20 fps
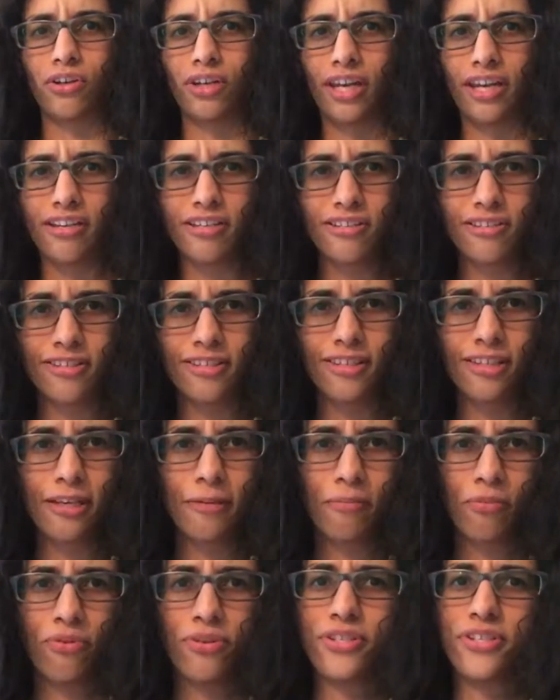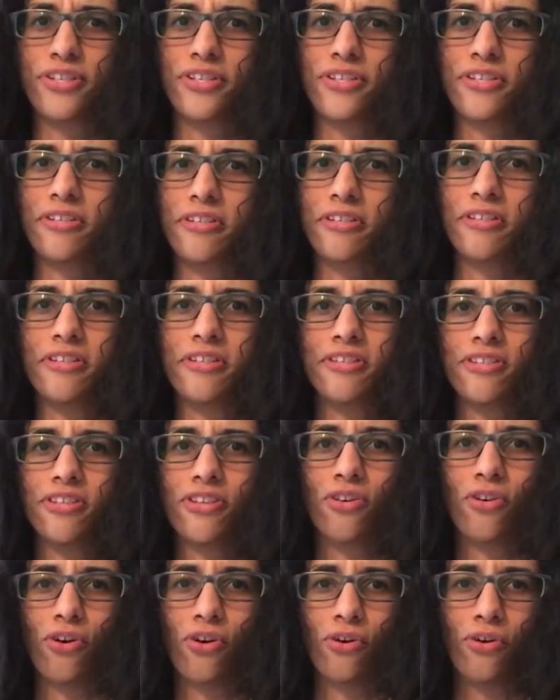like slip resistant
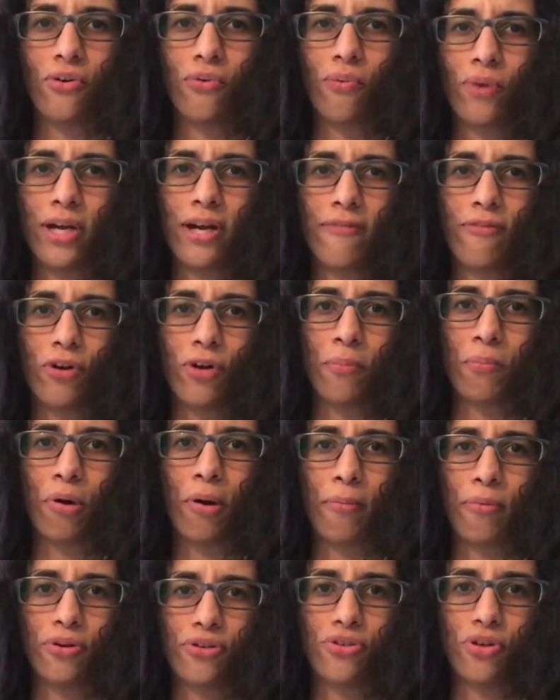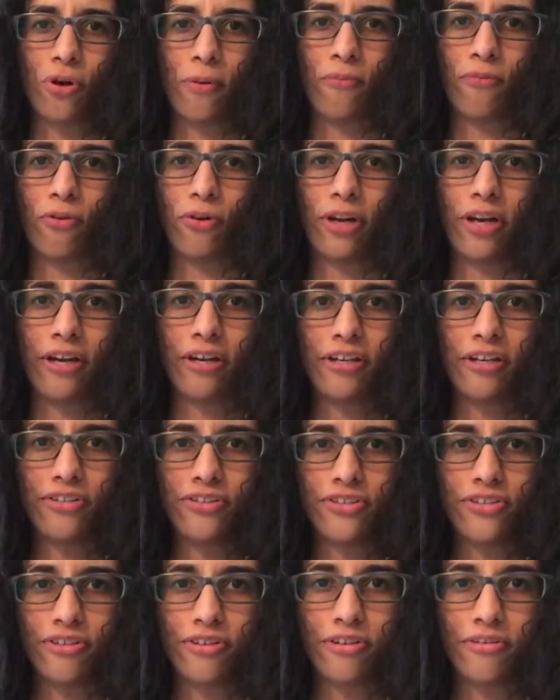or whatever the proper term for that
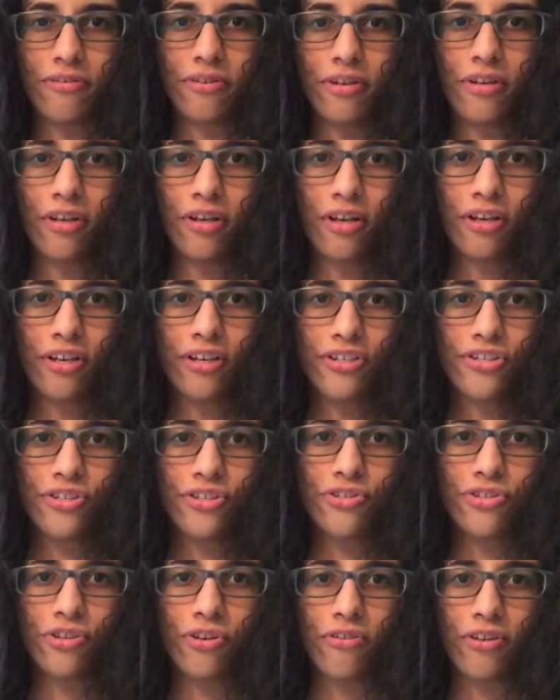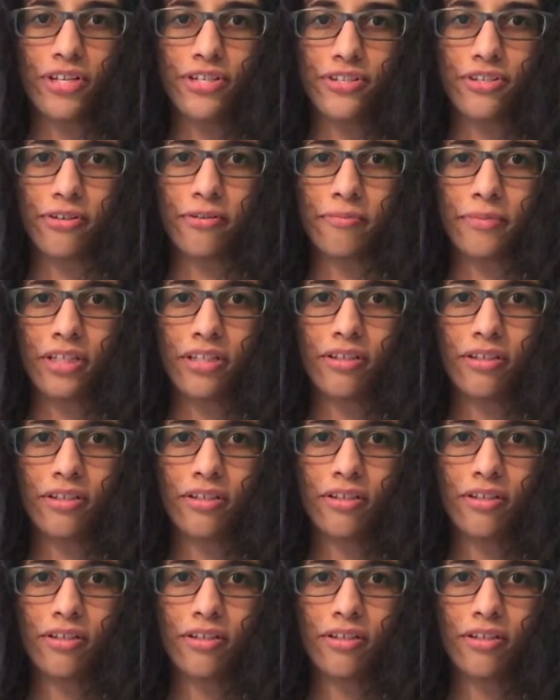is. It's just crazy to me.